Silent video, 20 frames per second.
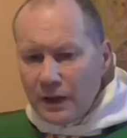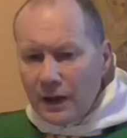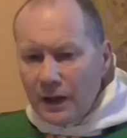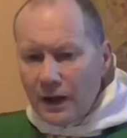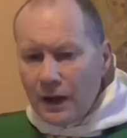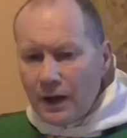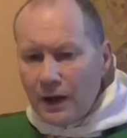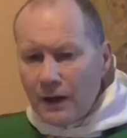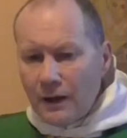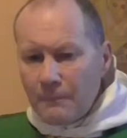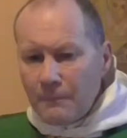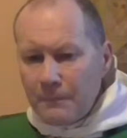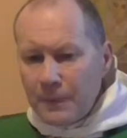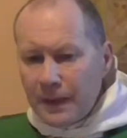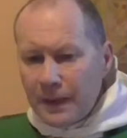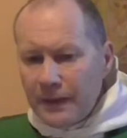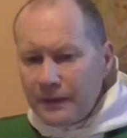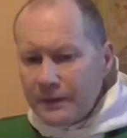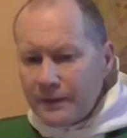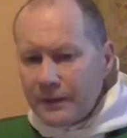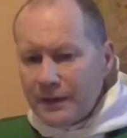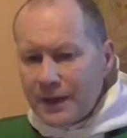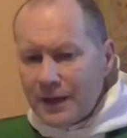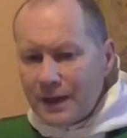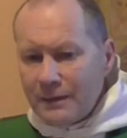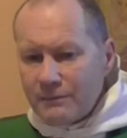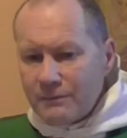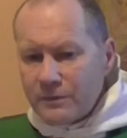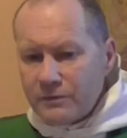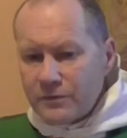are playing the
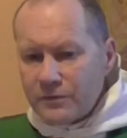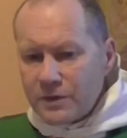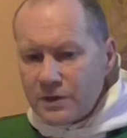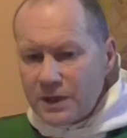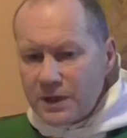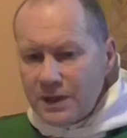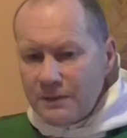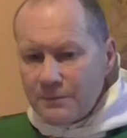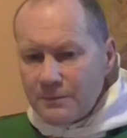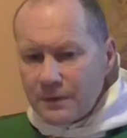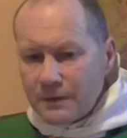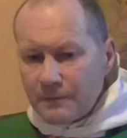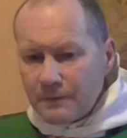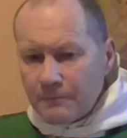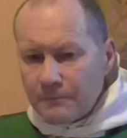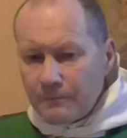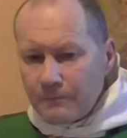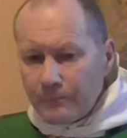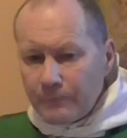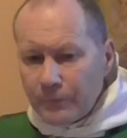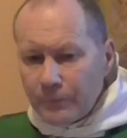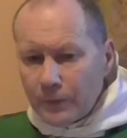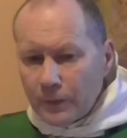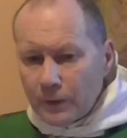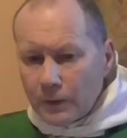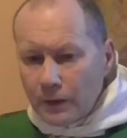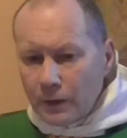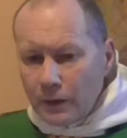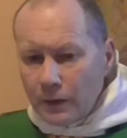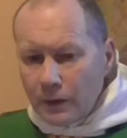game of the demon.
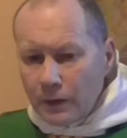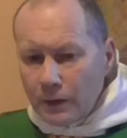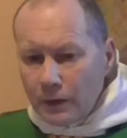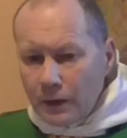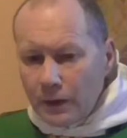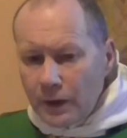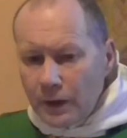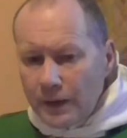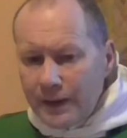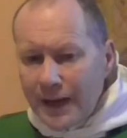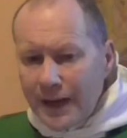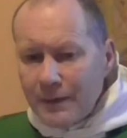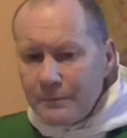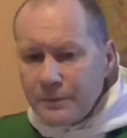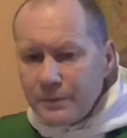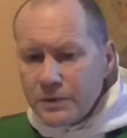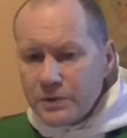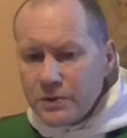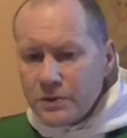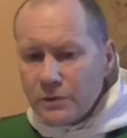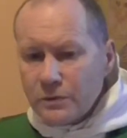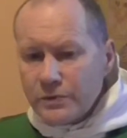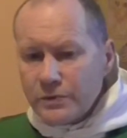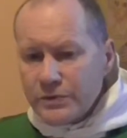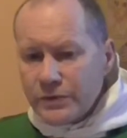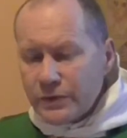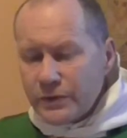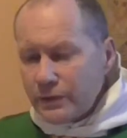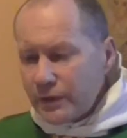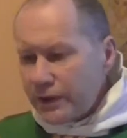It happens
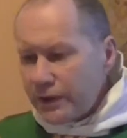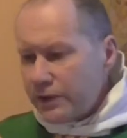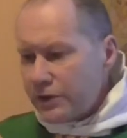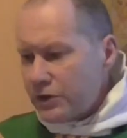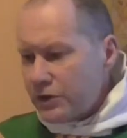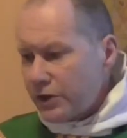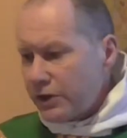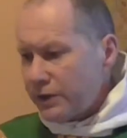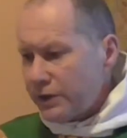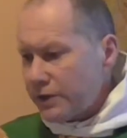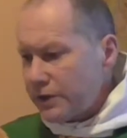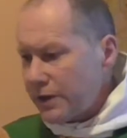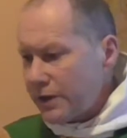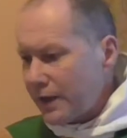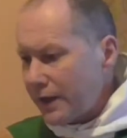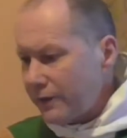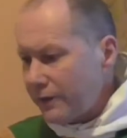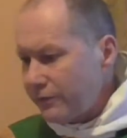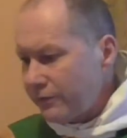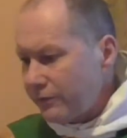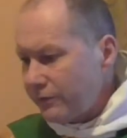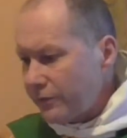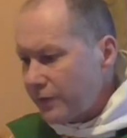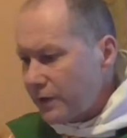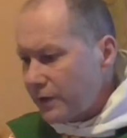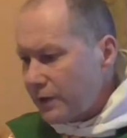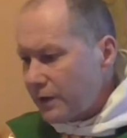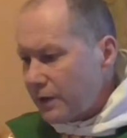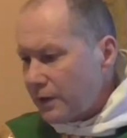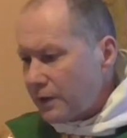also in church life
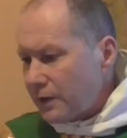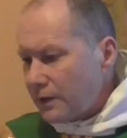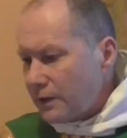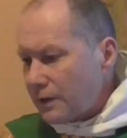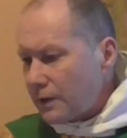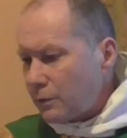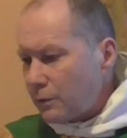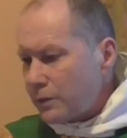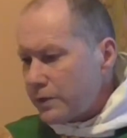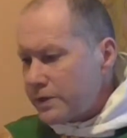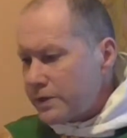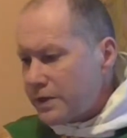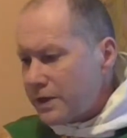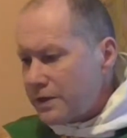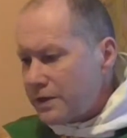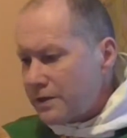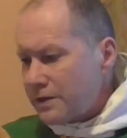that one sees